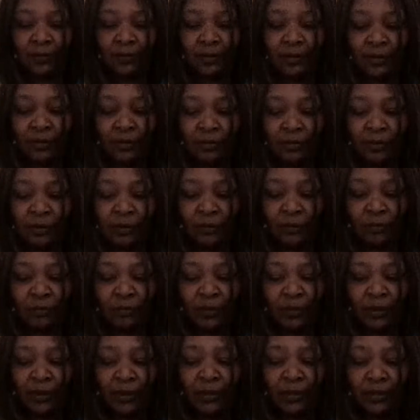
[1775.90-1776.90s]
we
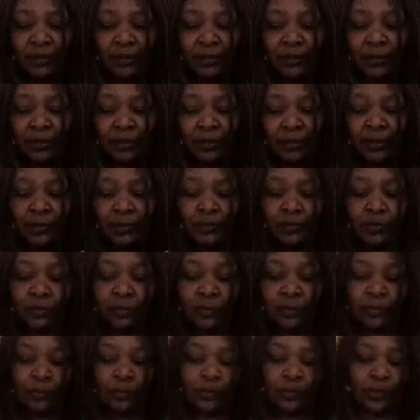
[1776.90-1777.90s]
want it to look
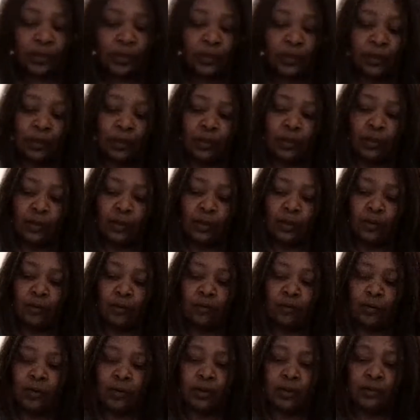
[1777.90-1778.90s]
natural, but
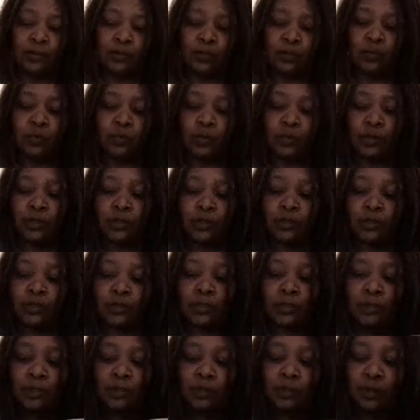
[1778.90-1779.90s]
we also want it to
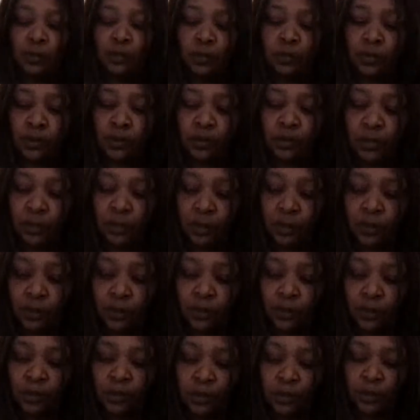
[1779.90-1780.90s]
look
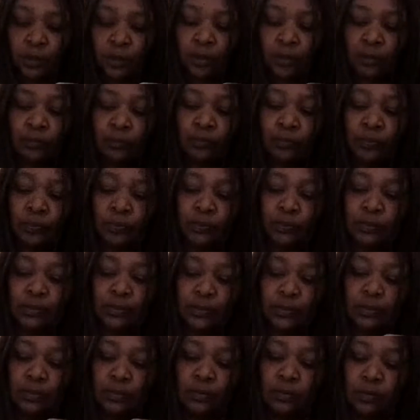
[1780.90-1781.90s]

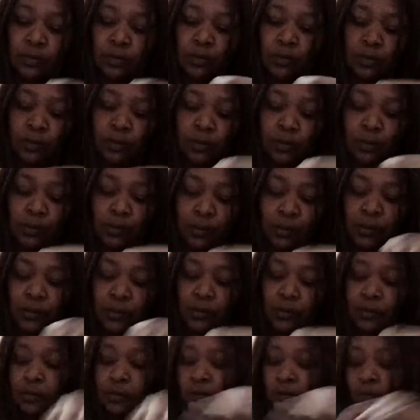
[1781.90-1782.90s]
presentable a
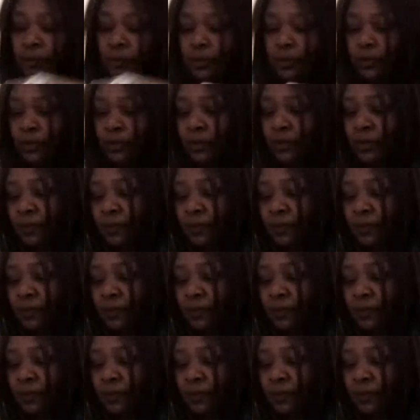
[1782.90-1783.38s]
little bit.